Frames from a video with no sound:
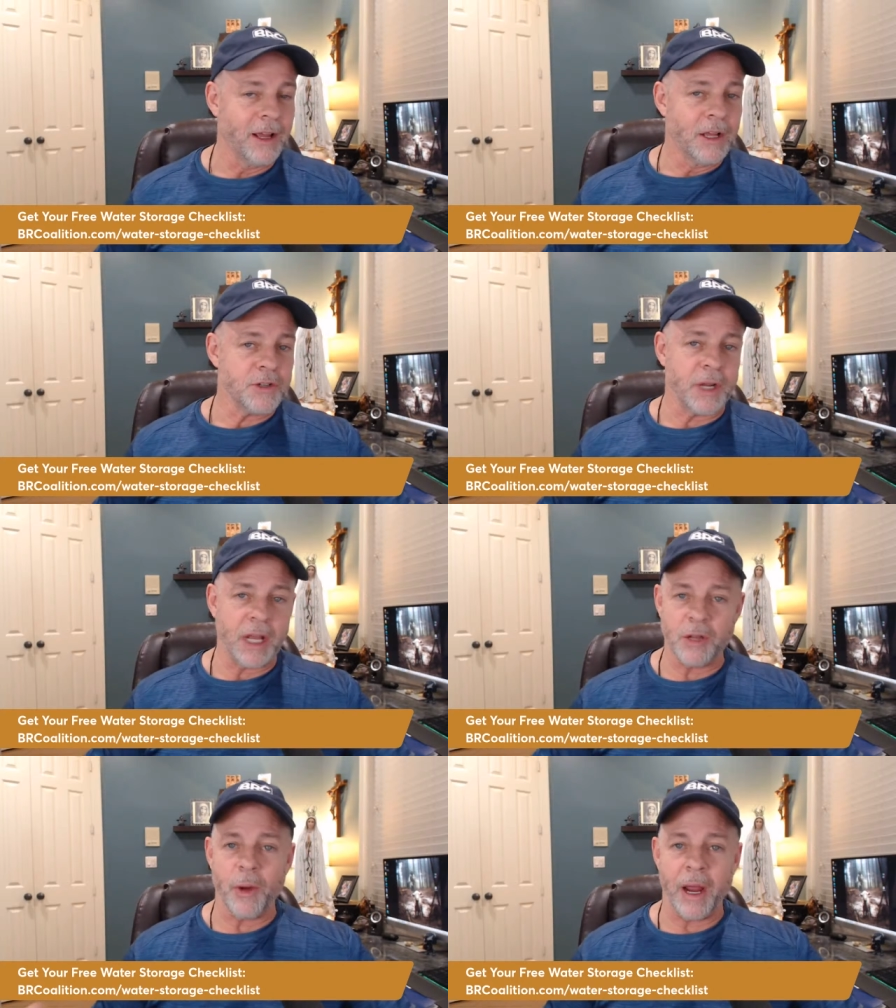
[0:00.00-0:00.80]
So
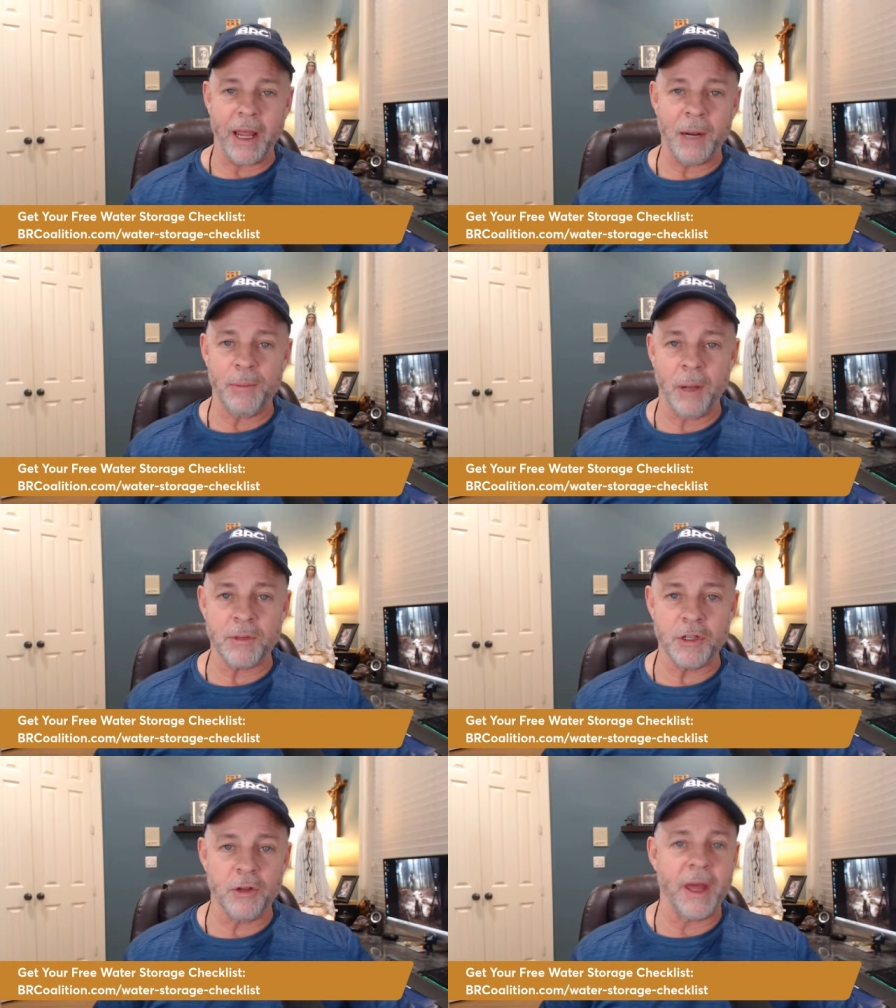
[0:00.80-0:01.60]
getting the right kind of pump
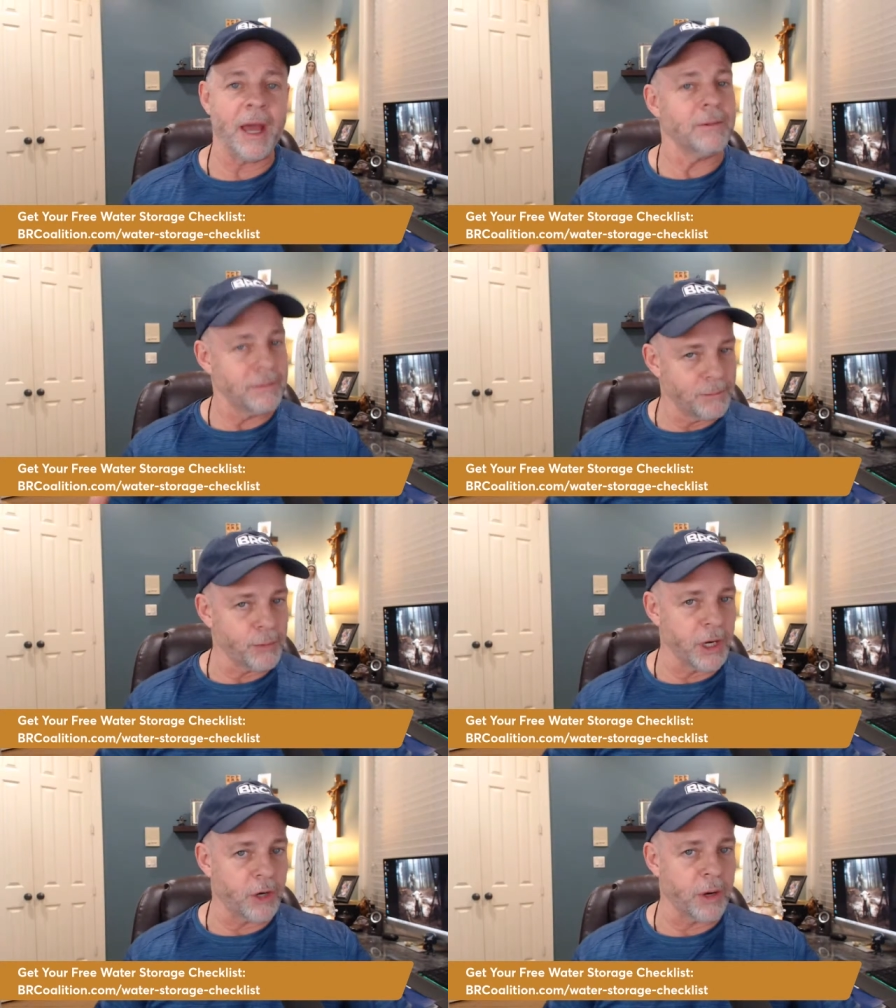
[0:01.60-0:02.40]
to do that,
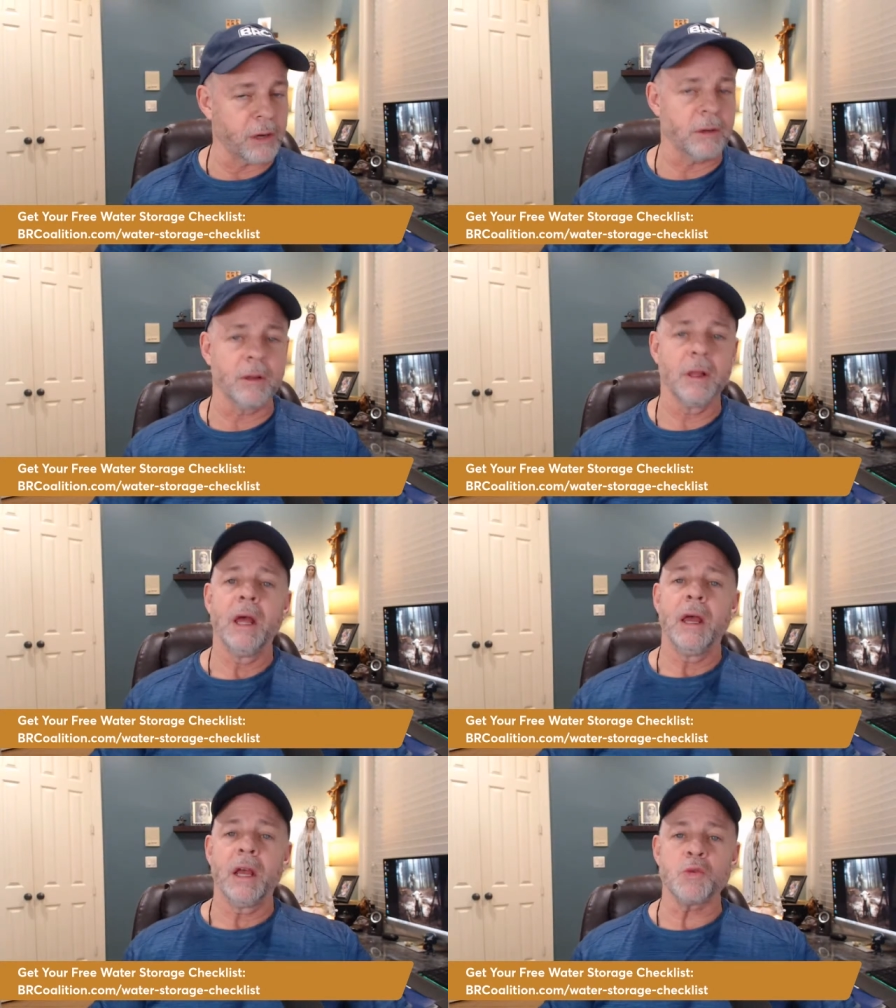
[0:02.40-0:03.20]
pretty critical
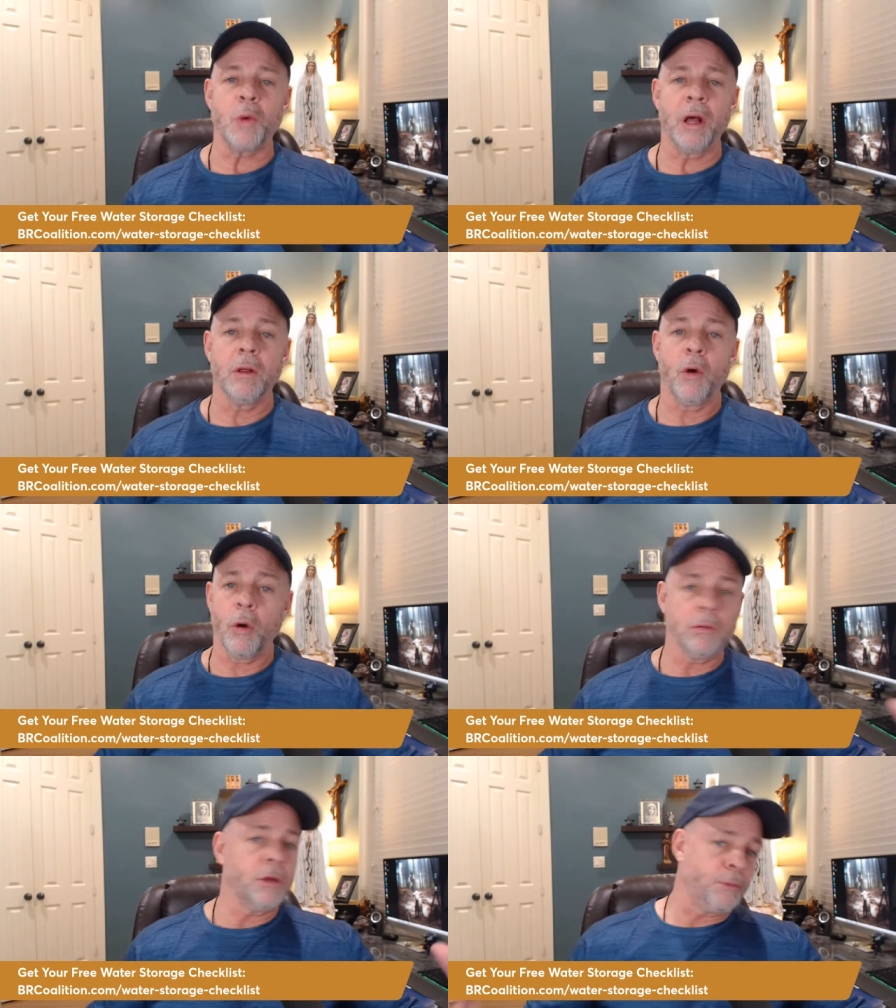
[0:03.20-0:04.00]
as well.
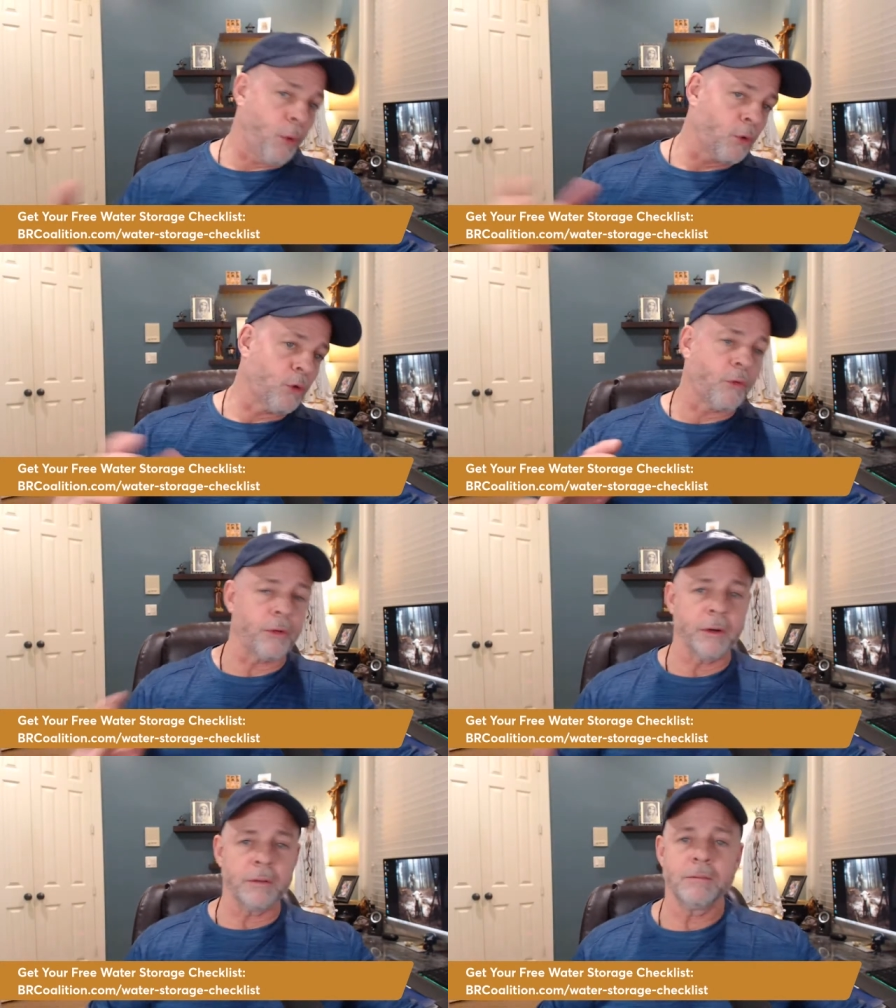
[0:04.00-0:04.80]
Or you pour it
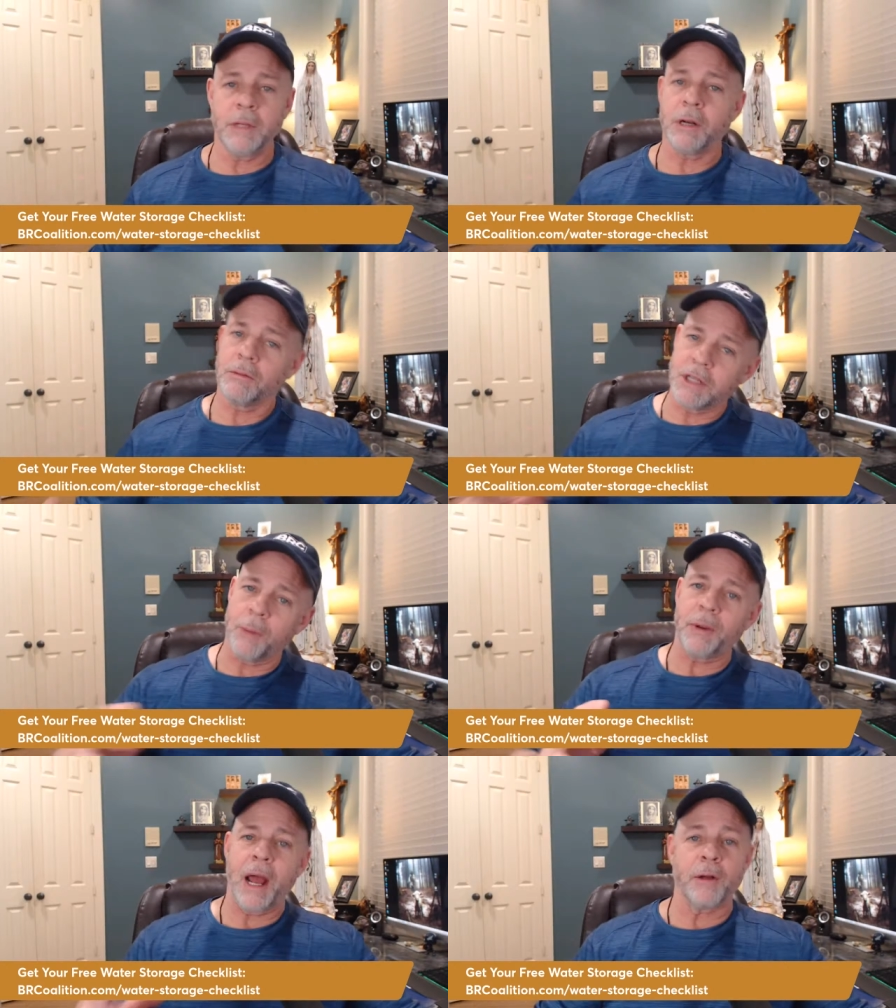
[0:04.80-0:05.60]
over and, you know,
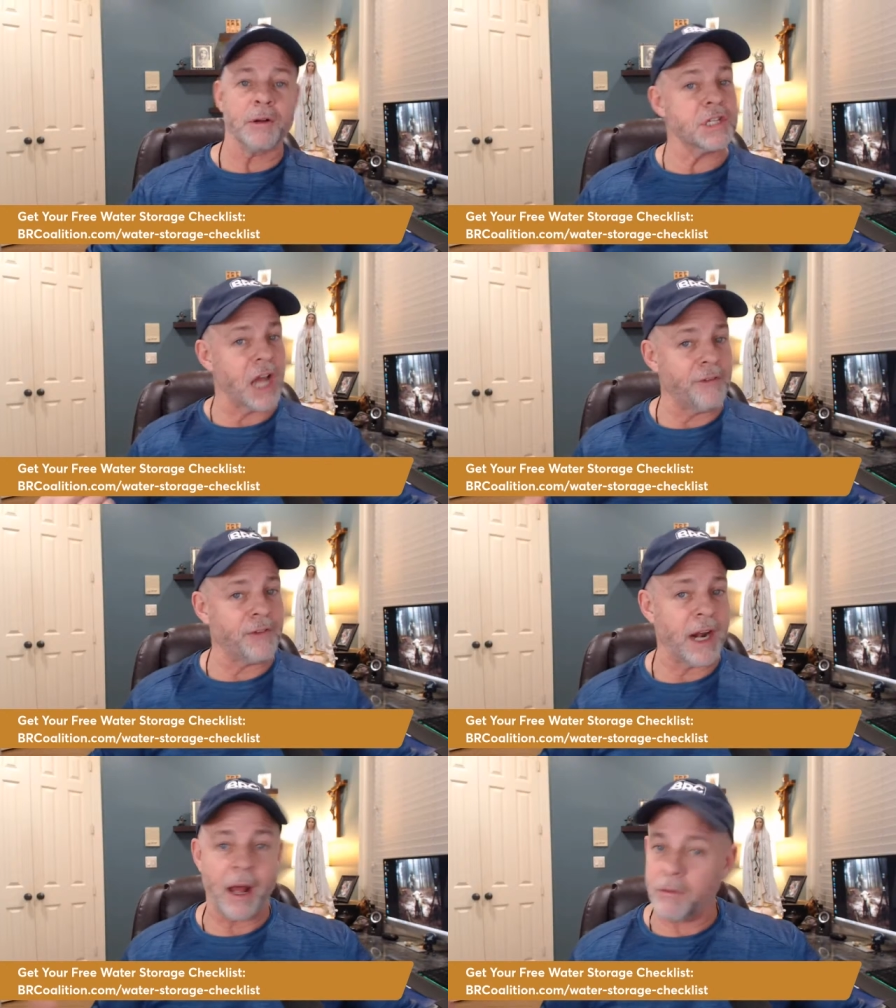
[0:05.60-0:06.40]
dump it out or
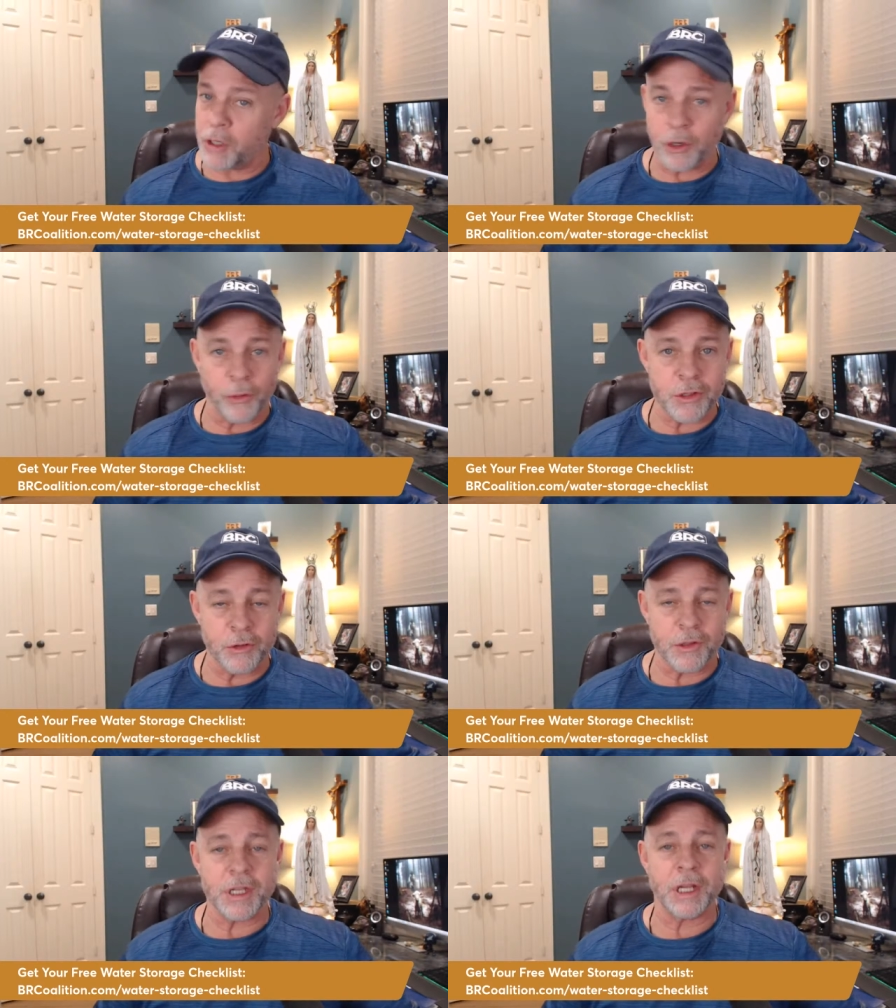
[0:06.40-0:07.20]
siphon it out. You can always do
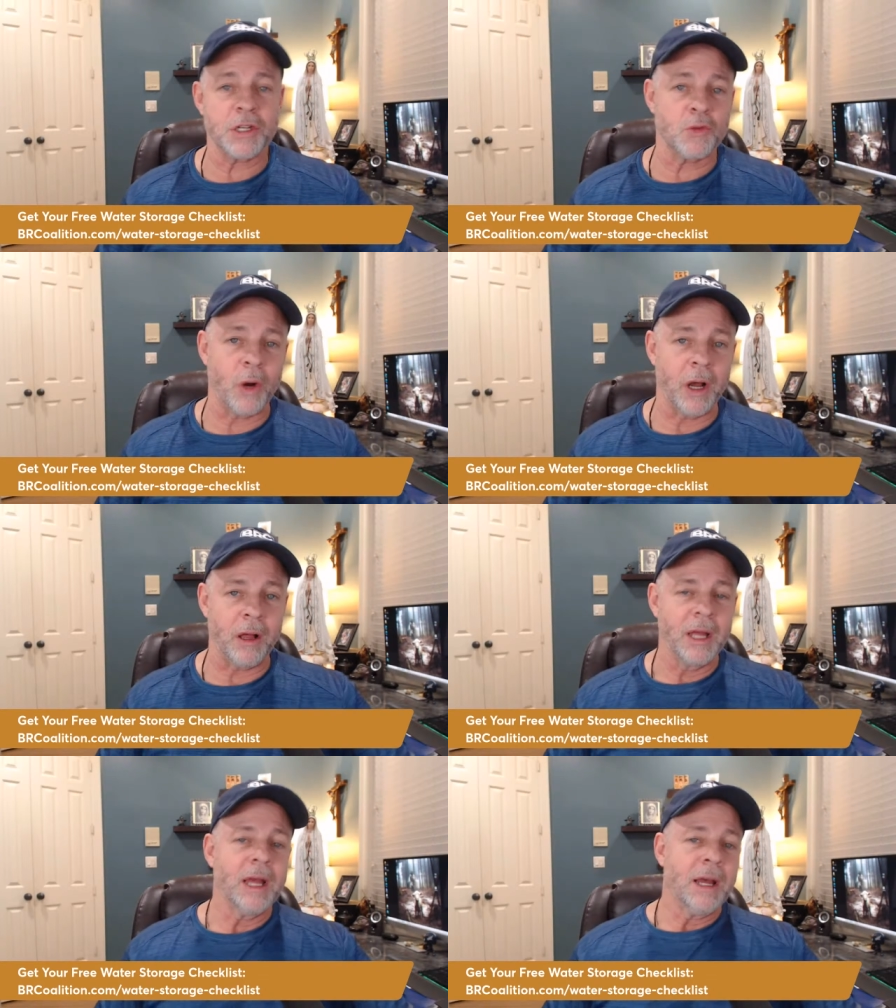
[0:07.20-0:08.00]
those things as well.